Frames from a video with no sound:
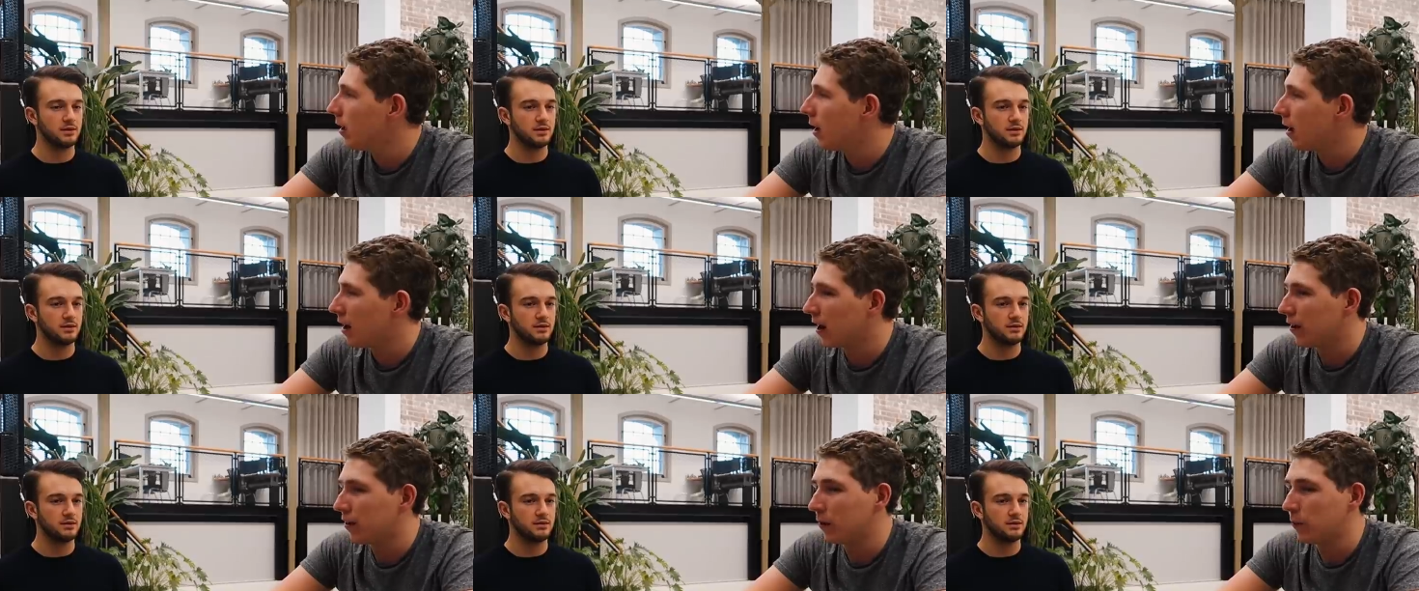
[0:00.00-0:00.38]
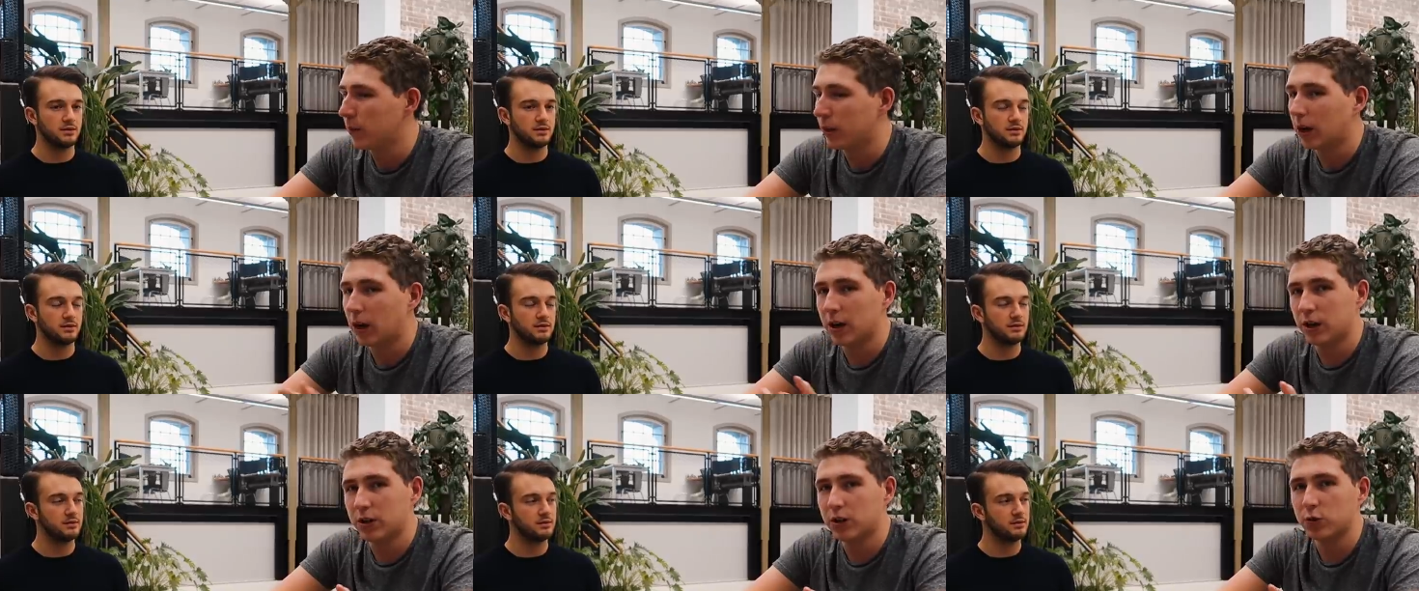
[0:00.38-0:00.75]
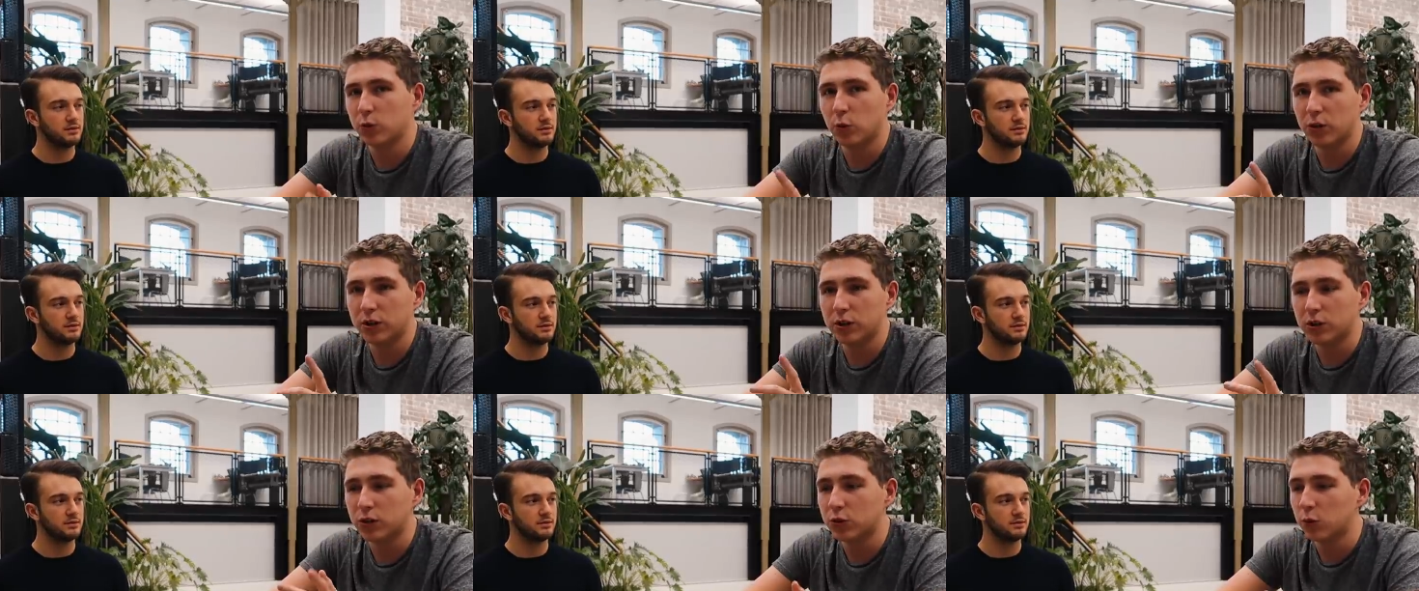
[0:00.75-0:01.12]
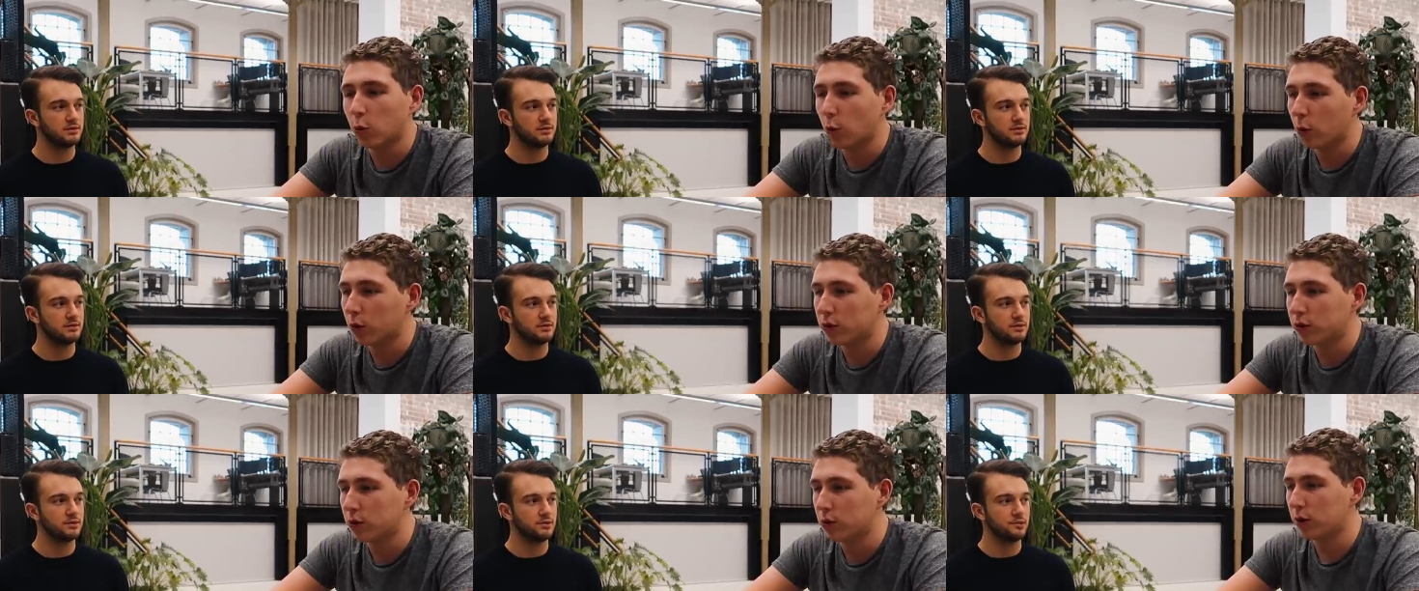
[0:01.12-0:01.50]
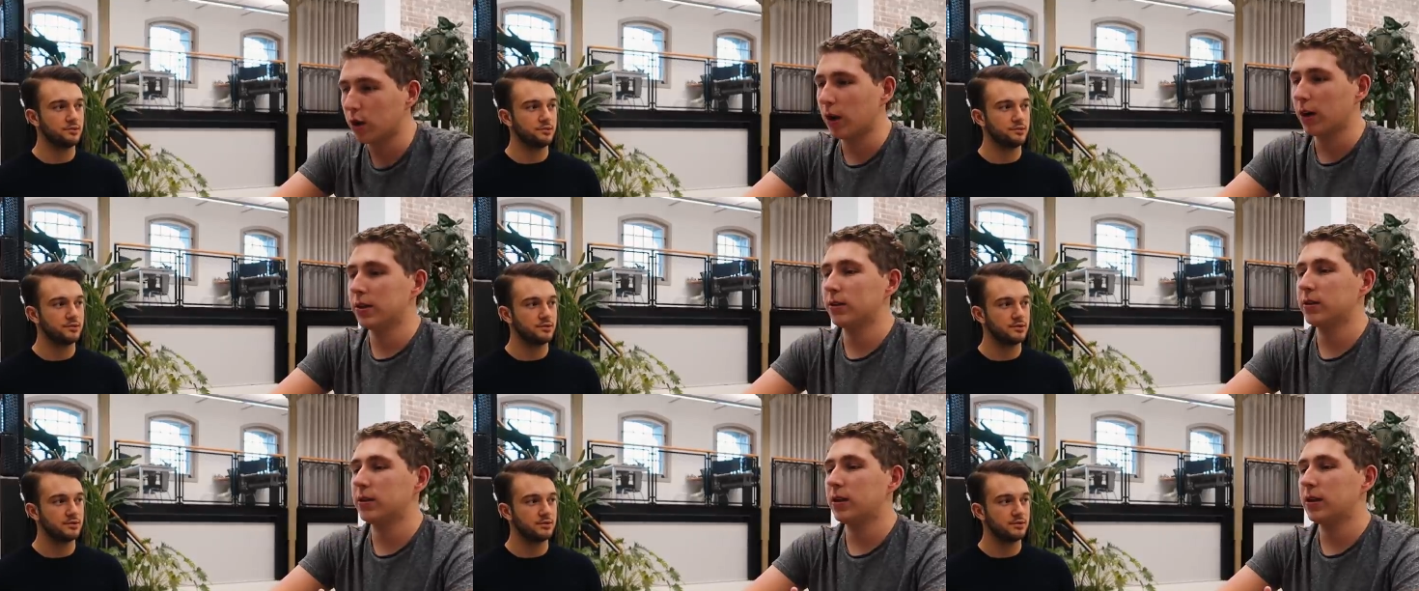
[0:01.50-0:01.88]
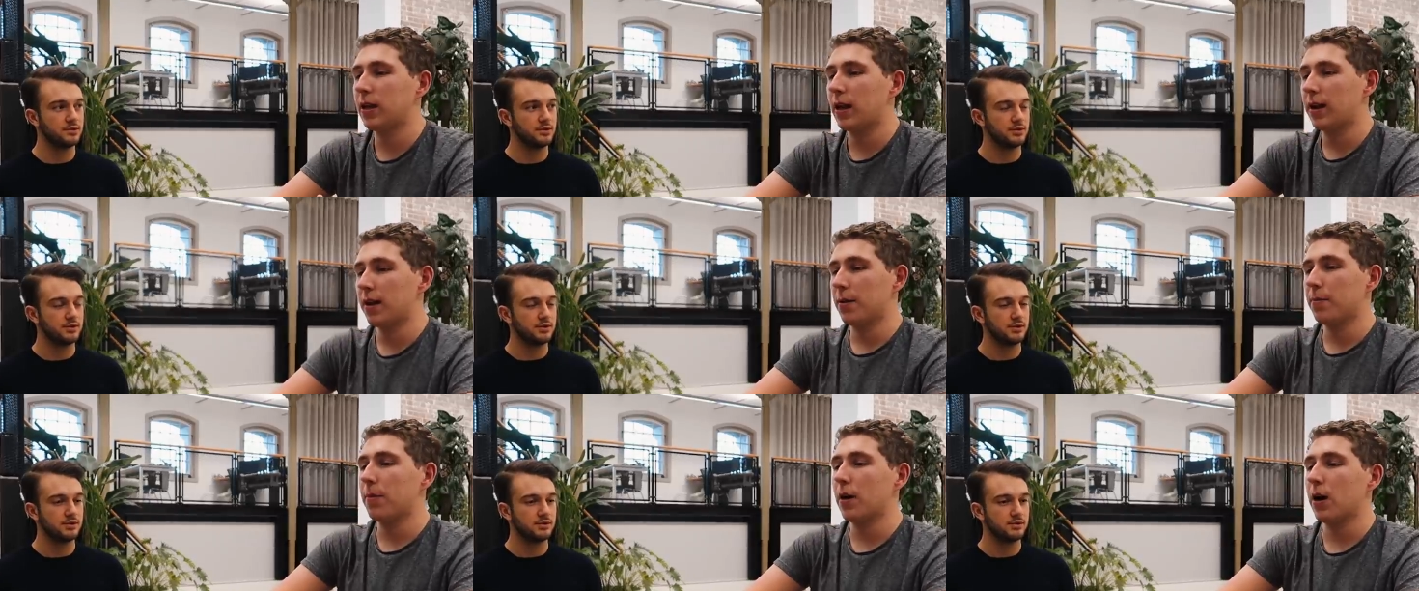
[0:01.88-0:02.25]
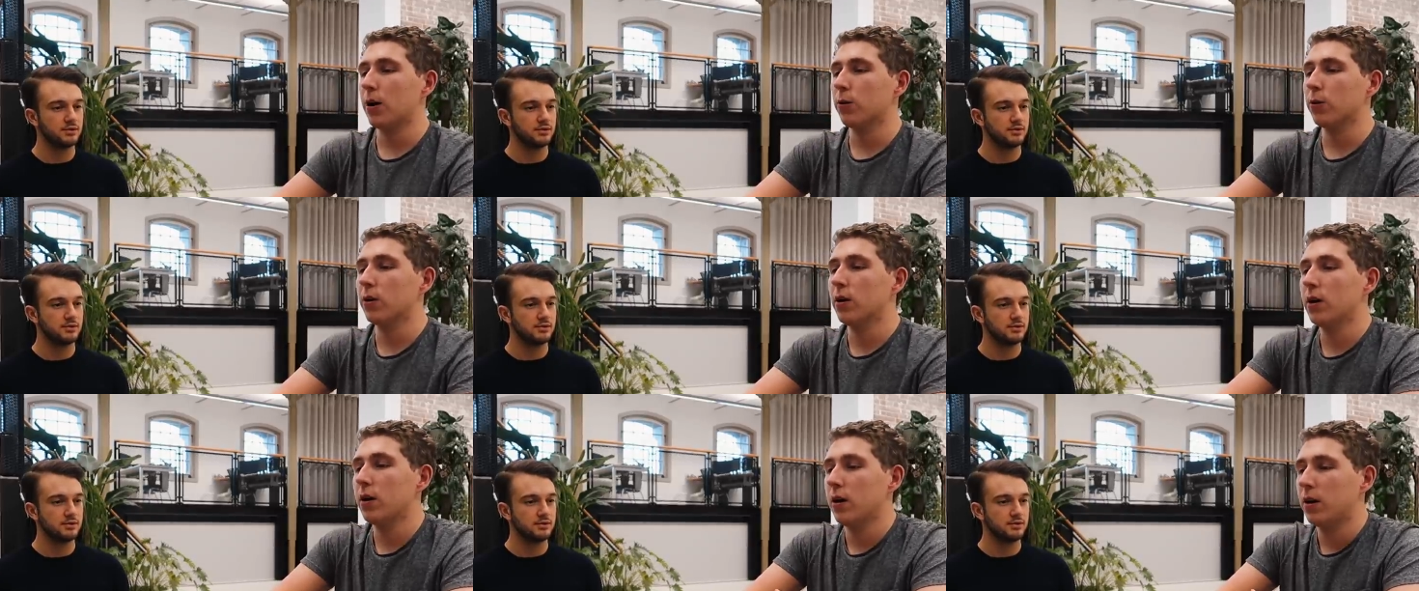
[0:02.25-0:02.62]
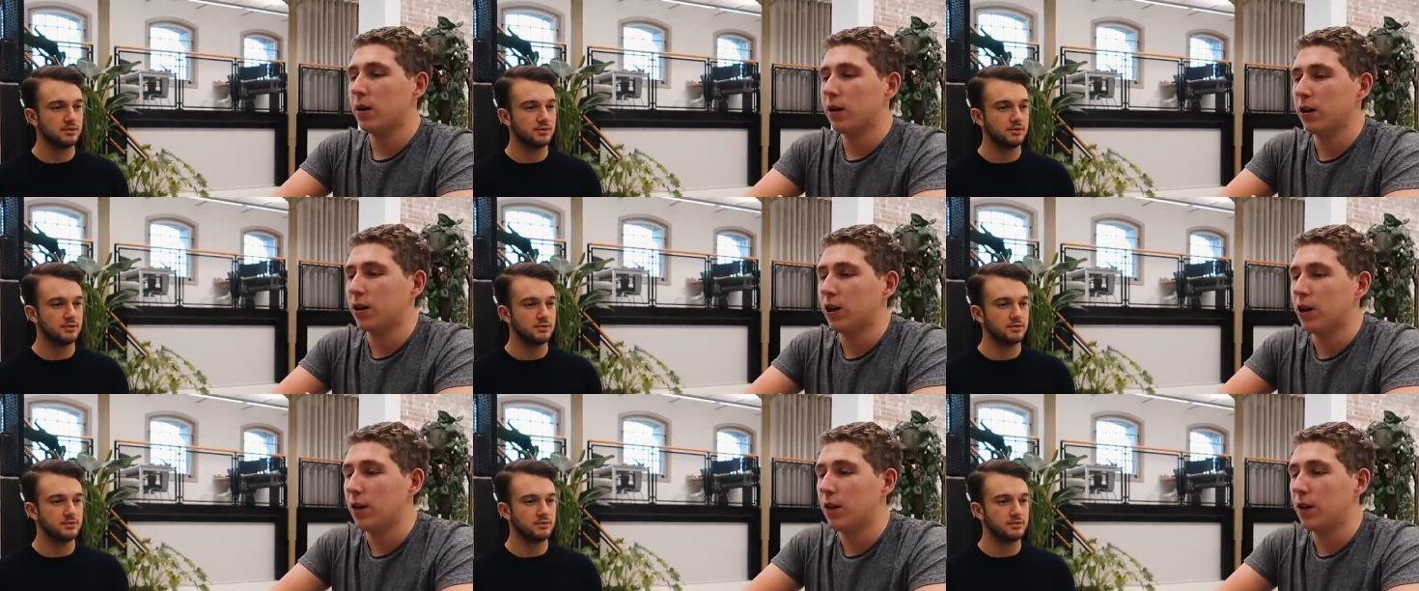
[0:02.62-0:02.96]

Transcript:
Speaker 1: And I think we kind of just wanted to talk to you guys today about, you know,